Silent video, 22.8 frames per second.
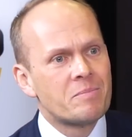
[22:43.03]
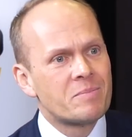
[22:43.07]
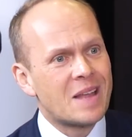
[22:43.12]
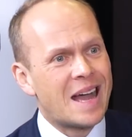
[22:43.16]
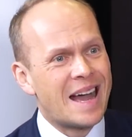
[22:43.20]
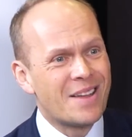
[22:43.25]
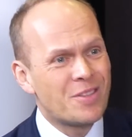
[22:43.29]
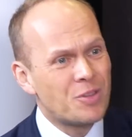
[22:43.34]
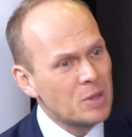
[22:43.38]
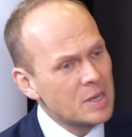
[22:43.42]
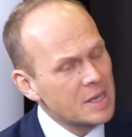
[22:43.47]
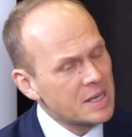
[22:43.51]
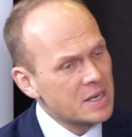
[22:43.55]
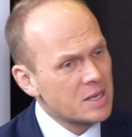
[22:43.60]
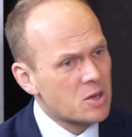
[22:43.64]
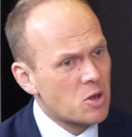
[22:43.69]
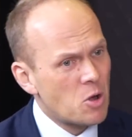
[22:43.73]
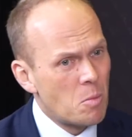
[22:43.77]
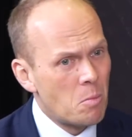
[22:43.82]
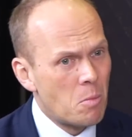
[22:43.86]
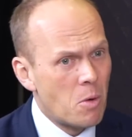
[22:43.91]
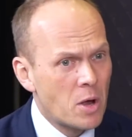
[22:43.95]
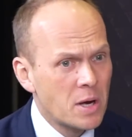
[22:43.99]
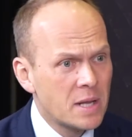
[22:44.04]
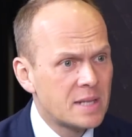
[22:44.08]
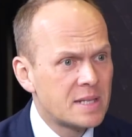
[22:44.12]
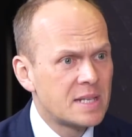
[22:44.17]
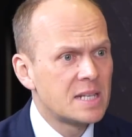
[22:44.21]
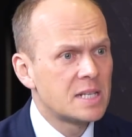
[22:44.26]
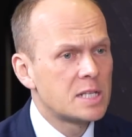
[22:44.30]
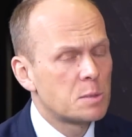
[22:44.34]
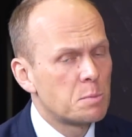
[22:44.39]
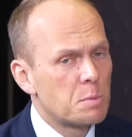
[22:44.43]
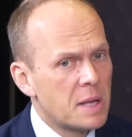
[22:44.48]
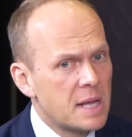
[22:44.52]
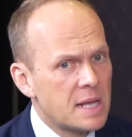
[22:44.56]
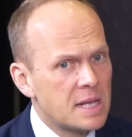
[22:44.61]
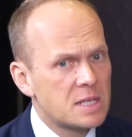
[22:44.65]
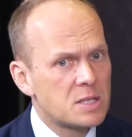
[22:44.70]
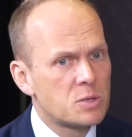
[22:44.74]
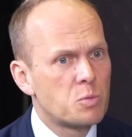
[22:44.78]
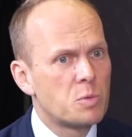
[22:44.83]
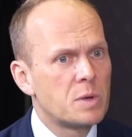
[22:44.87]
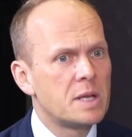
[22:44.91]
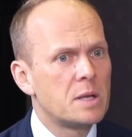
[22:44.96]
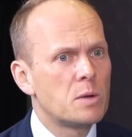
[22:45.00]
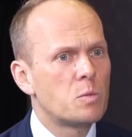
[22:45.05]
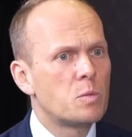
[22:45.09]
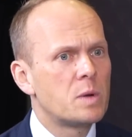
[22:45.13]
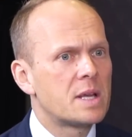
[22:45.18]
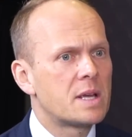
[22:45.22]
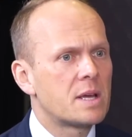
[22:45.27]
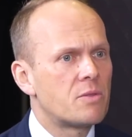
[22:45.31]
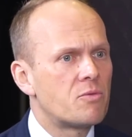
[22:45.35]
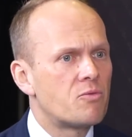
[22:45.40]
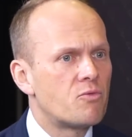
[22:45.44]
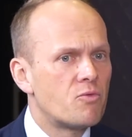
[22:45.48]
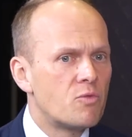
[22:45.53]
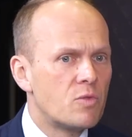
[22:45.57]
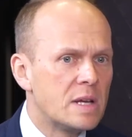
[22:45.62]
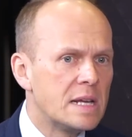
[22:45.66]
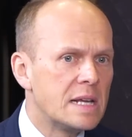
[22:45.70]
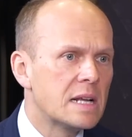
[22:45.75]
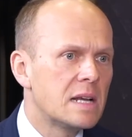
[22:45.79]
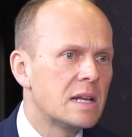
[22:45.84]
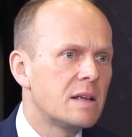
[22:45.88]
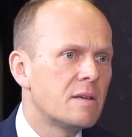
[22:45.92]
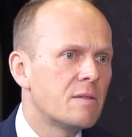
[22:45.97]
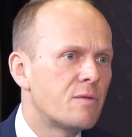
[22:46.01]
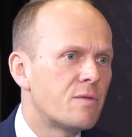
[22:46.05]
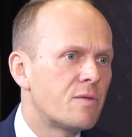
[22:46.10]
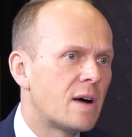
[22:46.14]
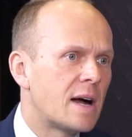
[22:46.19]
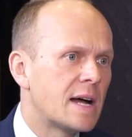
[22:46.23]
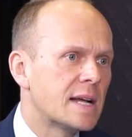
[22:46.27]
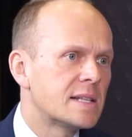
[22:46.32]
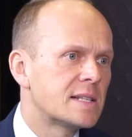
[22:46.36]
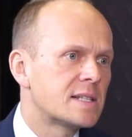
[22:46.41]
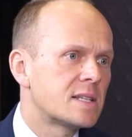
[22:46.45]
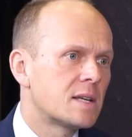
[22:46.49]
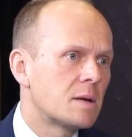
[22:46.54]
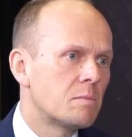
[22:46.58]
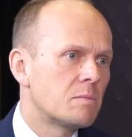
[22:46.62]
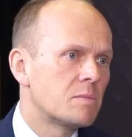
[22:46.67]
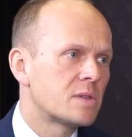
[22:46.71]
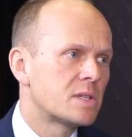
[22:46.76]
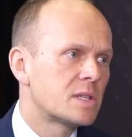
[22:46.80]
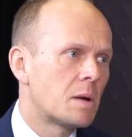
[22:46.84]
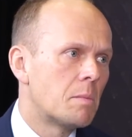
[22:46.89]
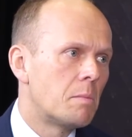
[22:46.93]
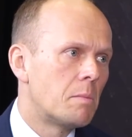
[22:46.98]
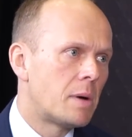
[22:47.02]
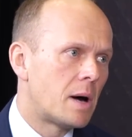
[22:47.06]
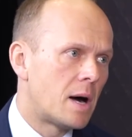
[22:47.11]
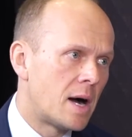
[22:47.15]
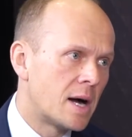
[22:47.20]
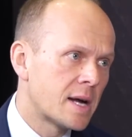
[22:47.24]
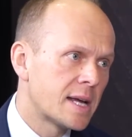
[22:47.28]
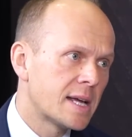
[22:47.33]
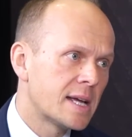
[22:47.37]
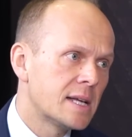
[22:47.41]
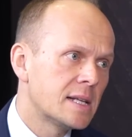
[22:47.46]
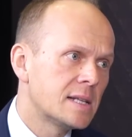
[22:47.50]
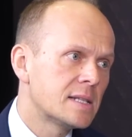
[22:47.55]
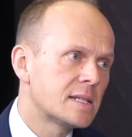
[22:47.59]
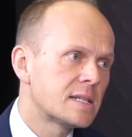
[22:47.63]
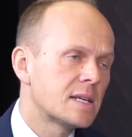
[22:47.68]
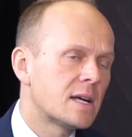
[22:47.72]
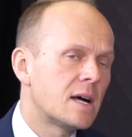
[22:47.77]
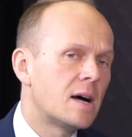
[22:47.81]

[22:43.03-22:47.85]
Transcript: I think in the commodity space, we can really find some bargains.